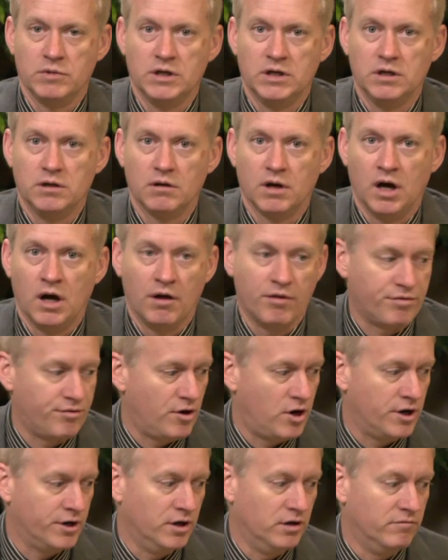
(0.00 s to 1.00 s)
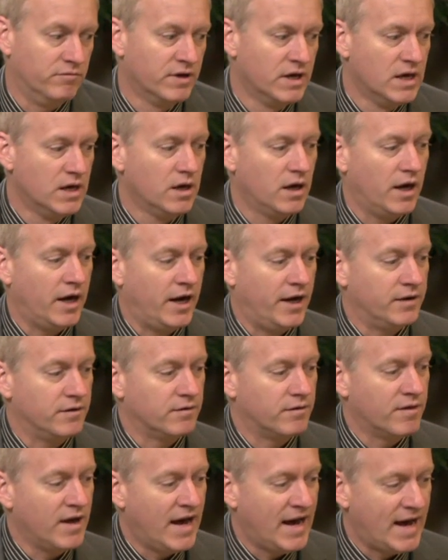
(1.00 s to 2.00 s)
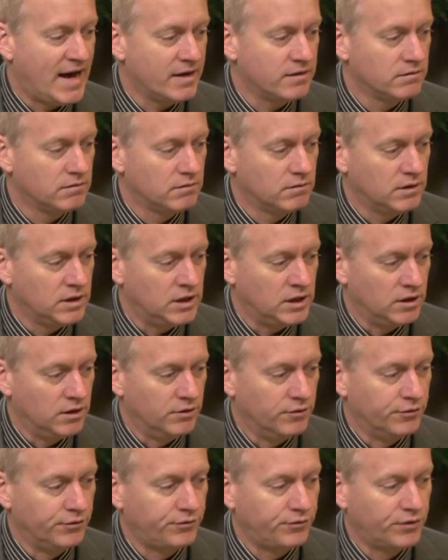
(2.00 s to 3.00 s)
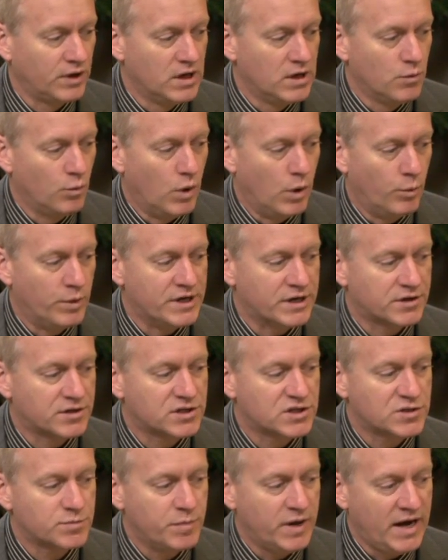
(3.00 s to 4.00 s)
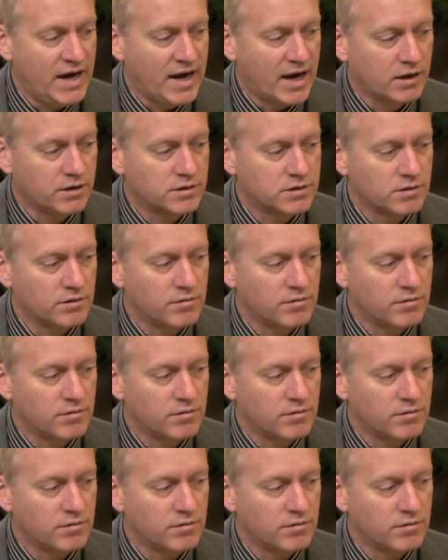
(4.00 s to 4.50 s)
be uh, thought of. And that is what we expect